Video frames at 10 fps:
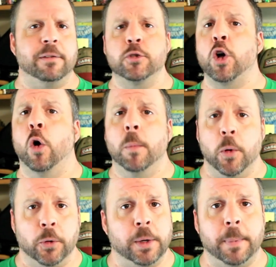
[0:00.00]
average
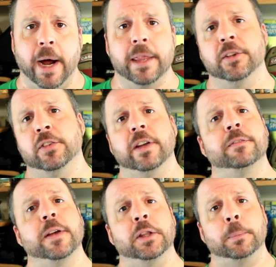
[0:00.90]
homeowner could buy this to
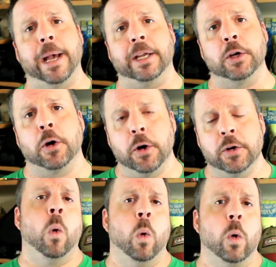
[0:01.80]
defend their
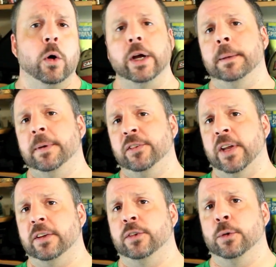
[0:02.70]
backyard, or it could be
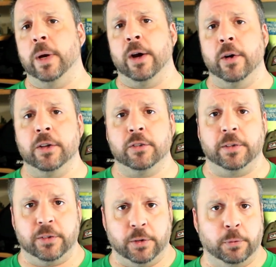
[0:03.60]
sent to areas
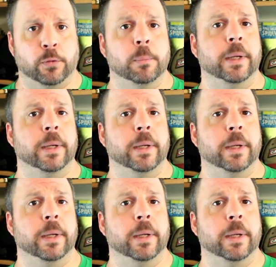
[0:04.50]
that suffer from